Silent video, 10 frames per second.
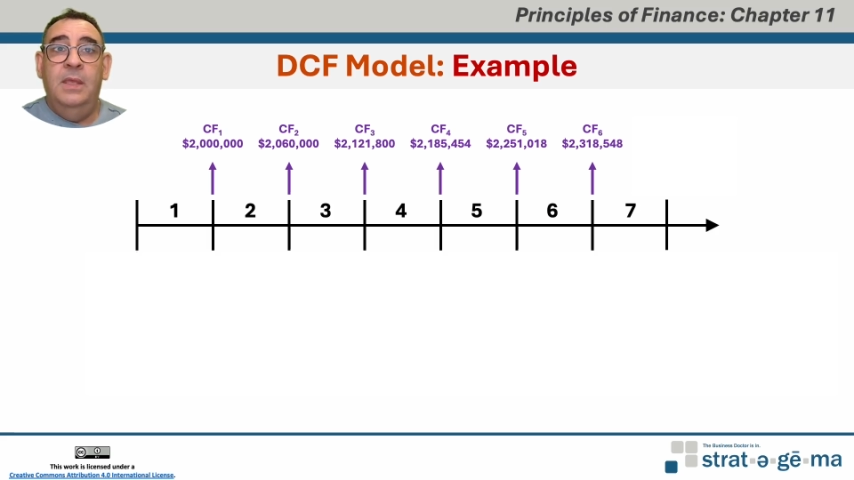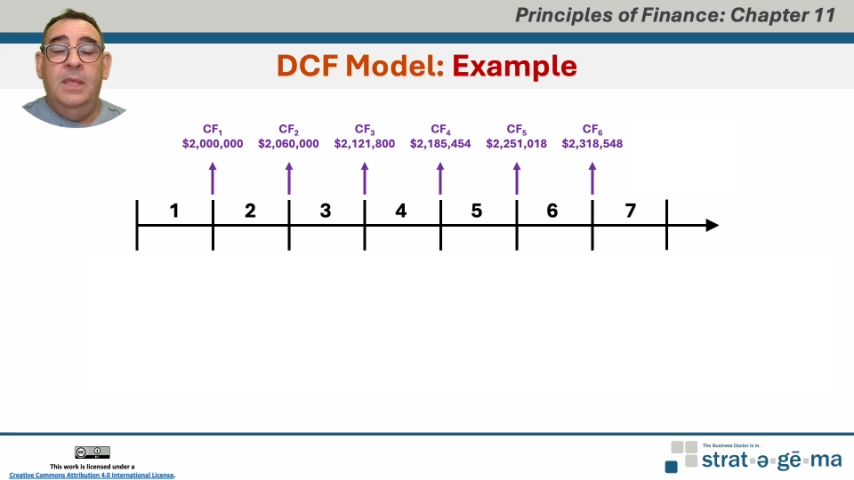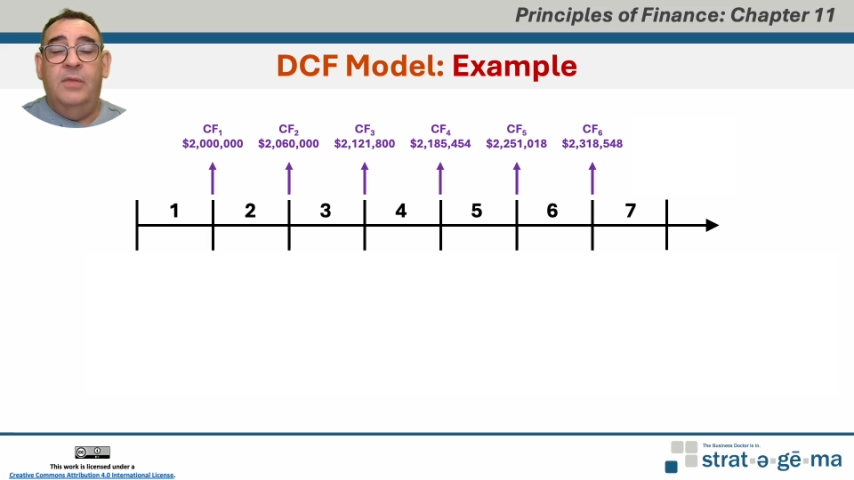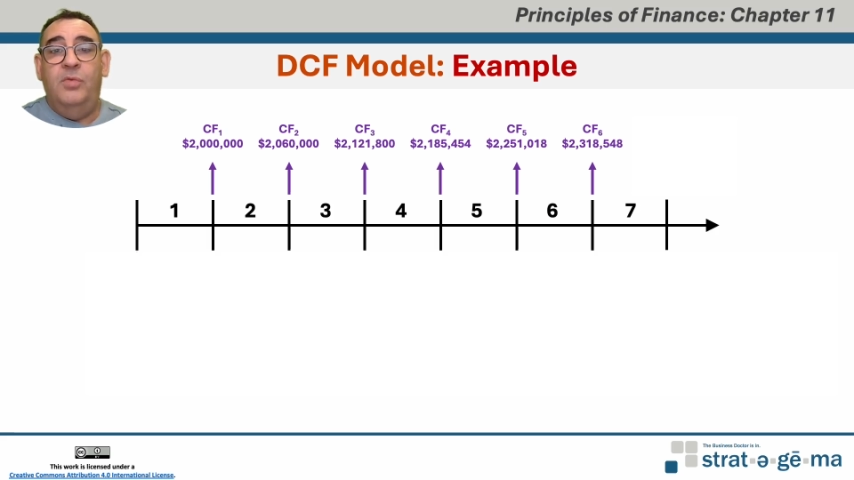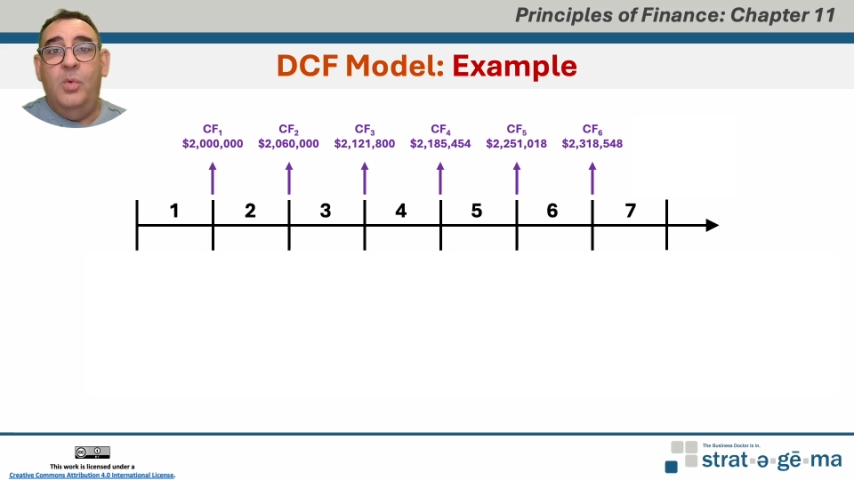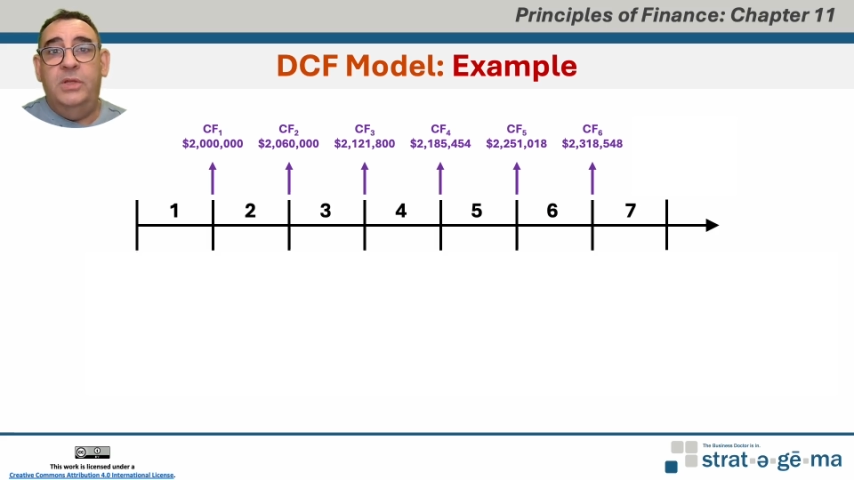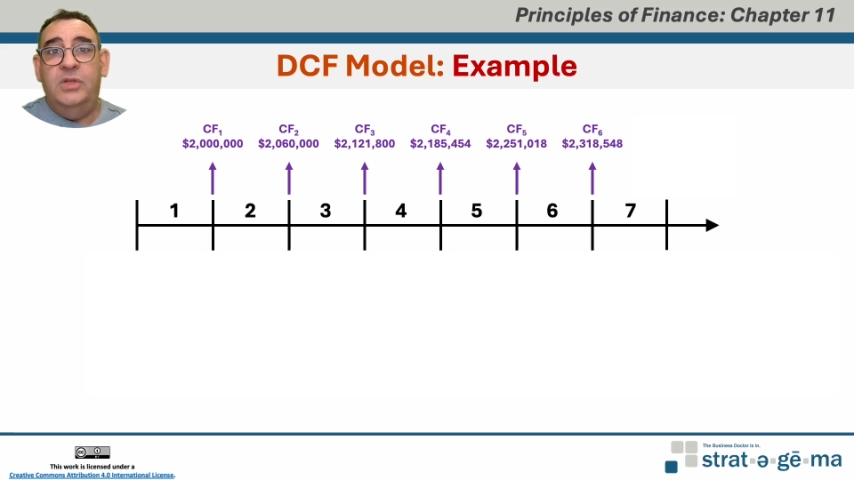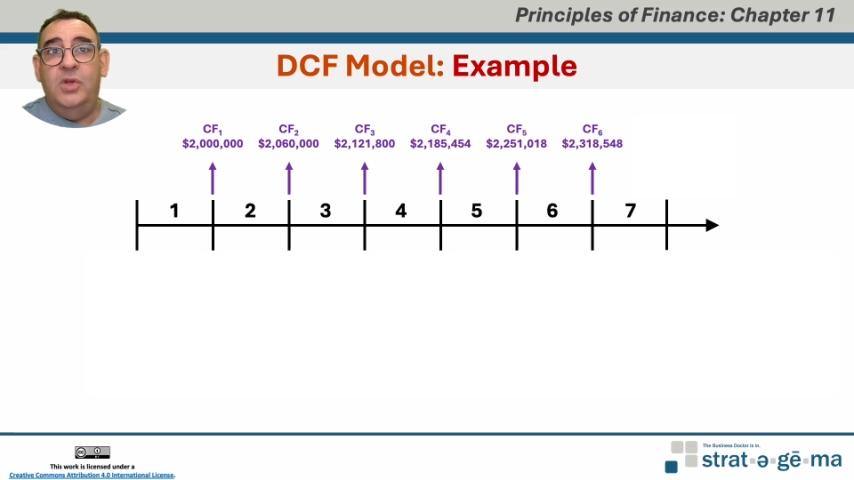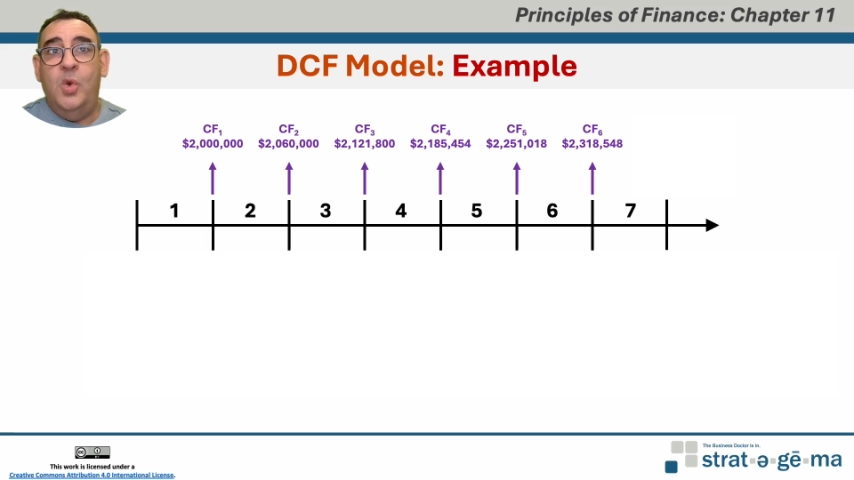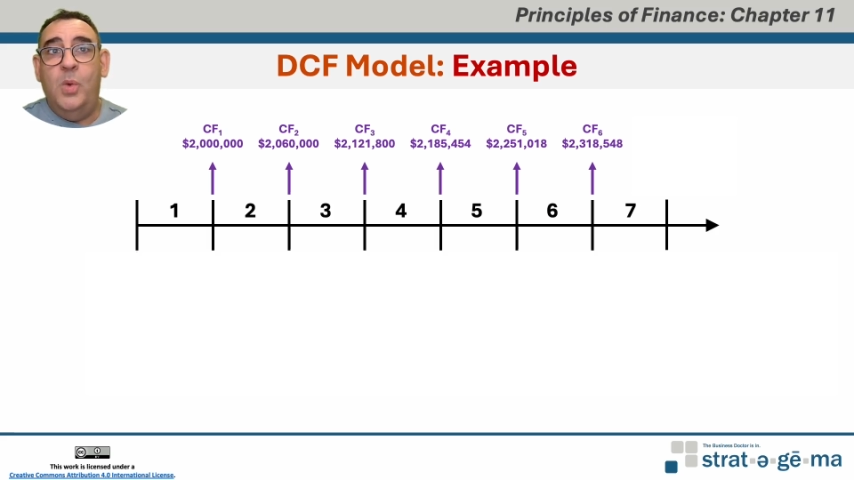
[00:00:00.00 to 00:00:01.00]
If we want
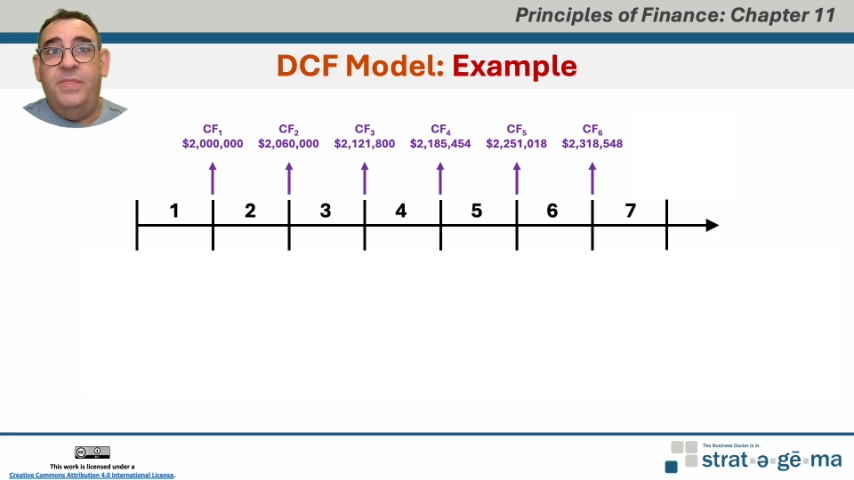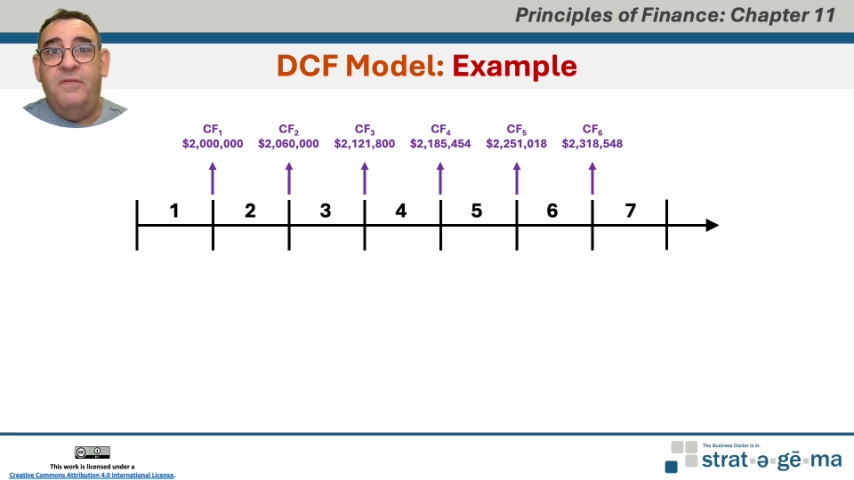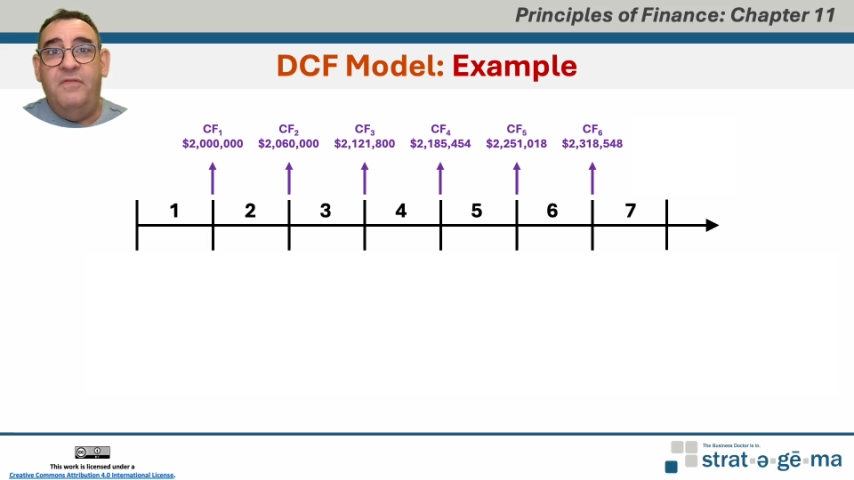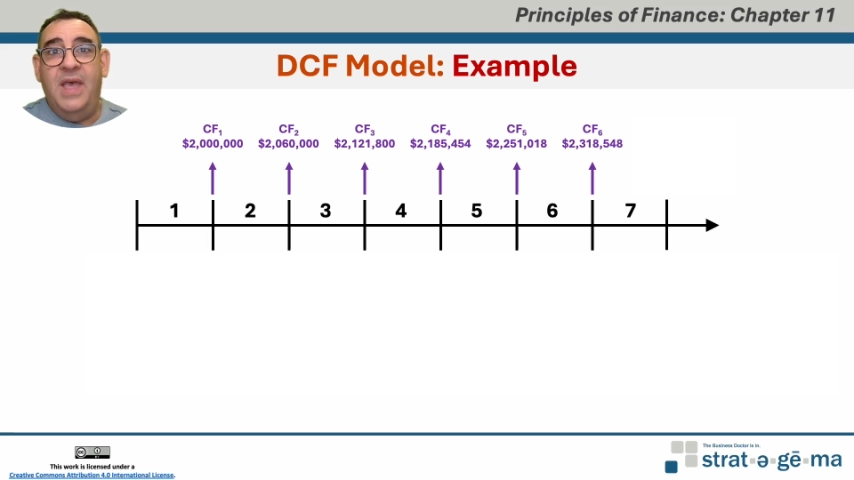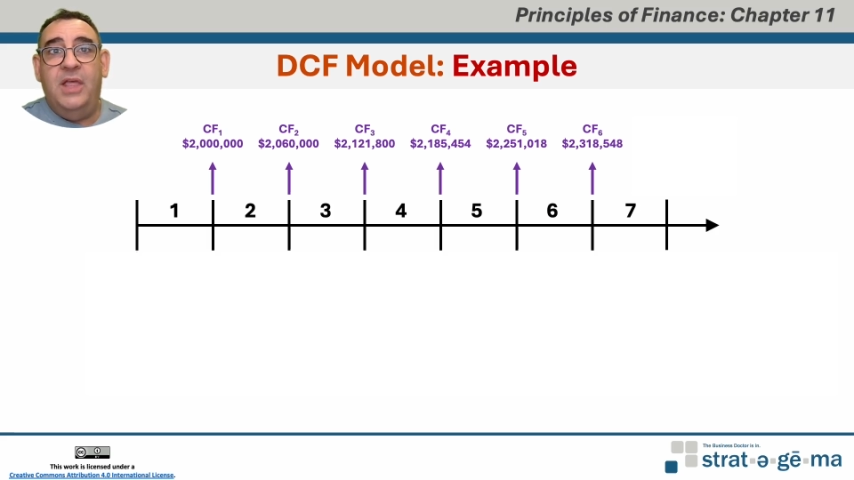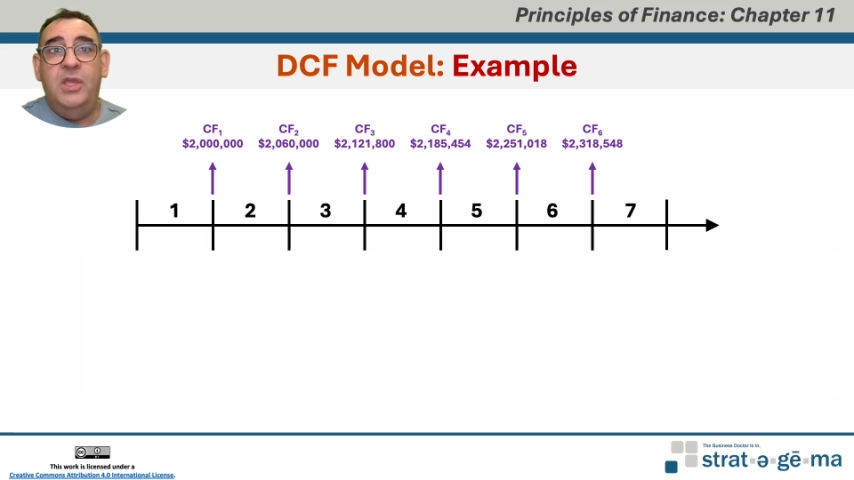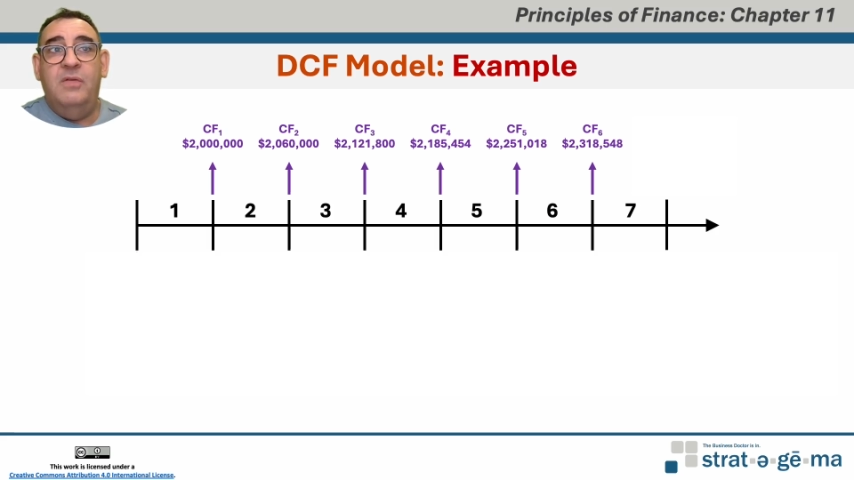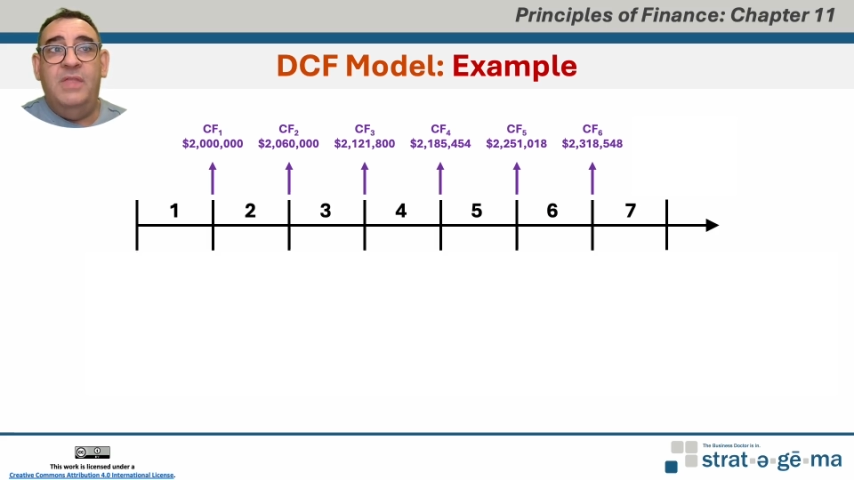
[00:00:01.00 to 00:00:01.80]
to know what the value